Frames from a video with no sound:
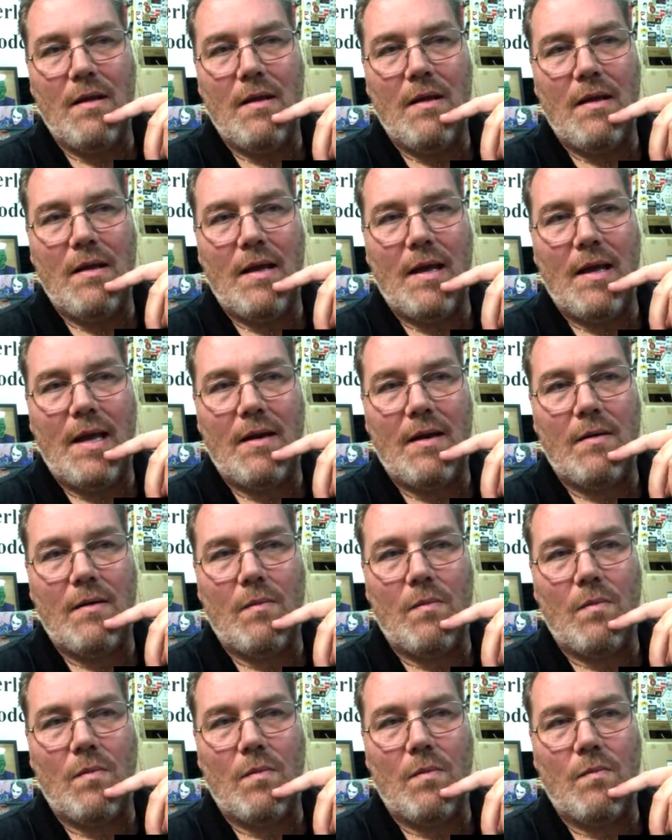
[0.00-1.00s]
and
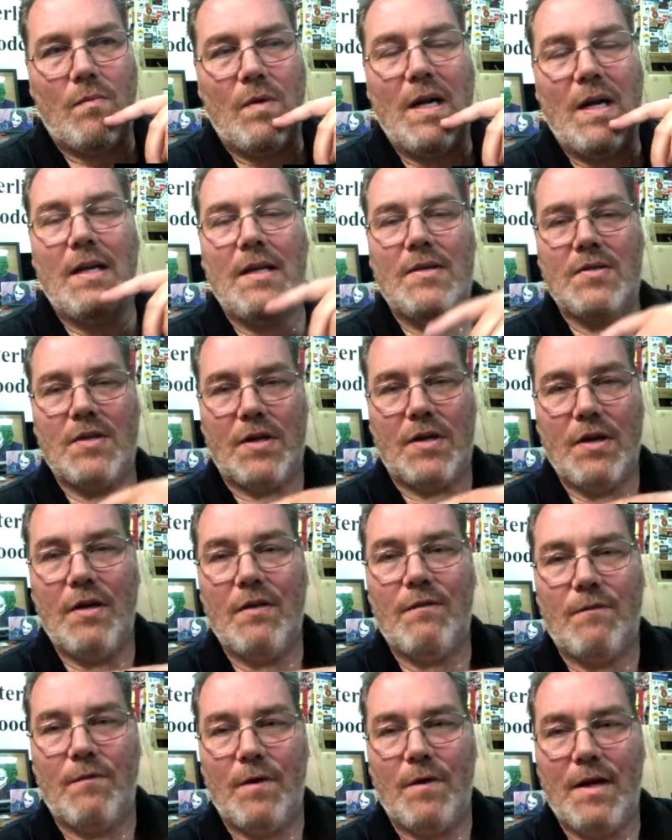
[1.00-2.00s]
really is a good
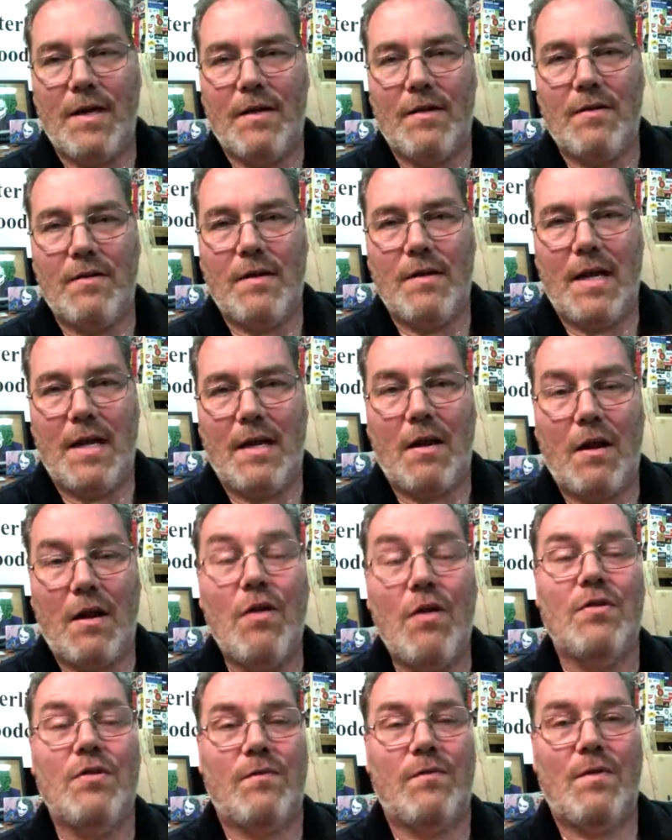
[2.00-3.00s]
friend and close
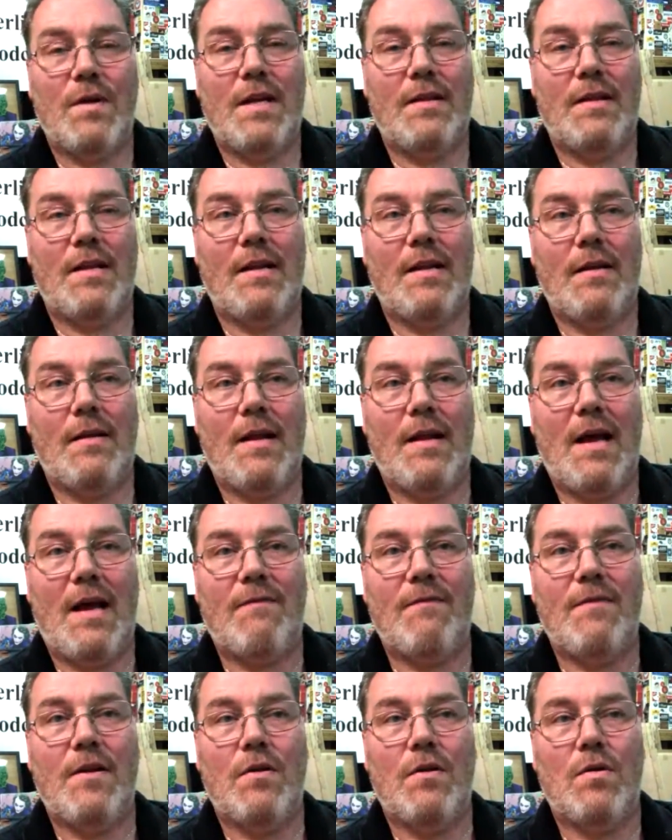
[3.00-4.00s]
friend that I
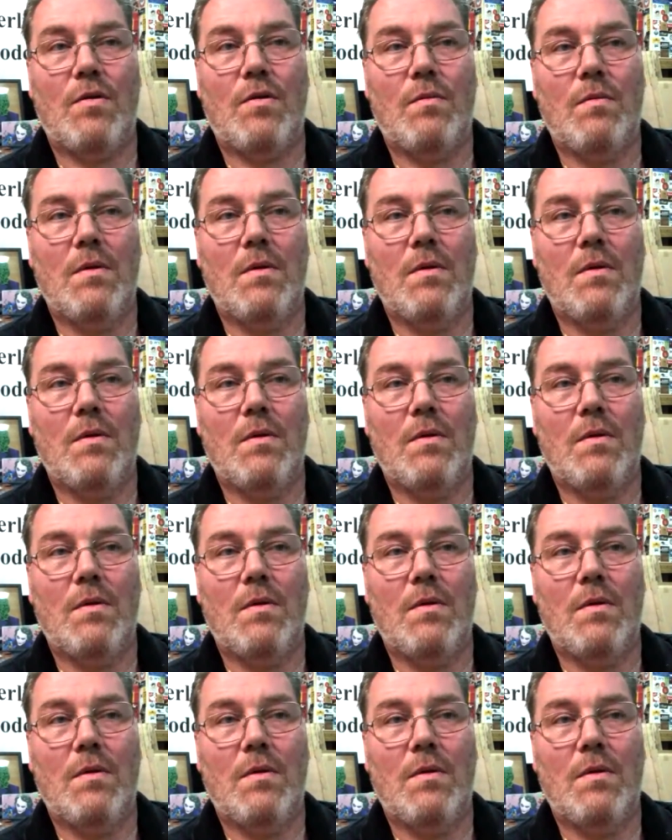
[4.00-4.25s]
feel